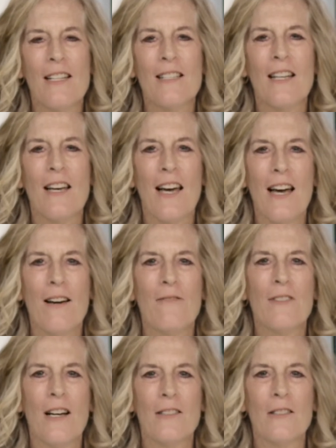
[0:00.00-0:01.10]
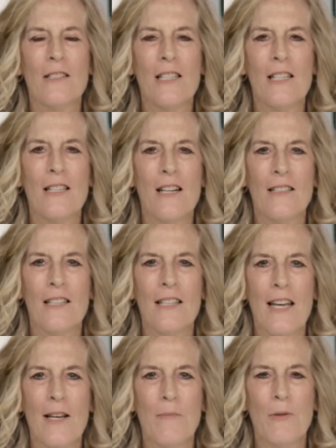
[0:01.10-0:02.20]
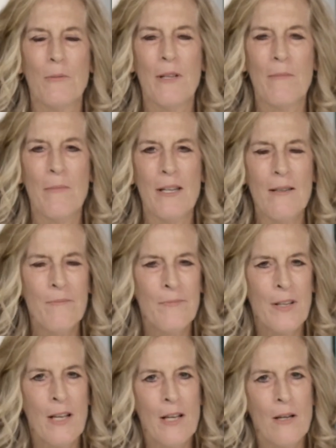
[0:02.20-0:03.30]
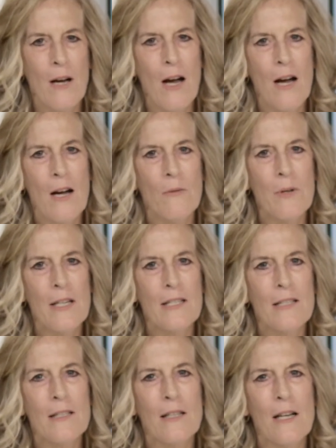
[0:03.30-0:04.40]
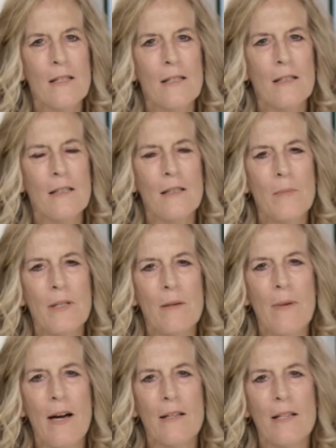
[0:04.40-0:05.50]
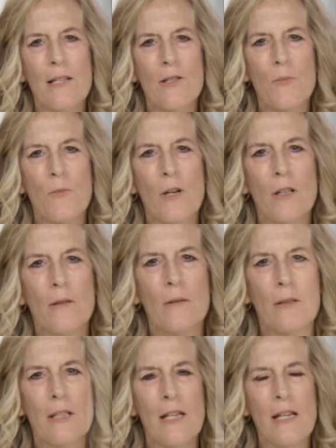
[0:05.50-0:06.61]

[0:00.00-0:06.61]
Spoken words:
to have Dr. T. Colin Campbell with me. We discussed a little bit about his work leading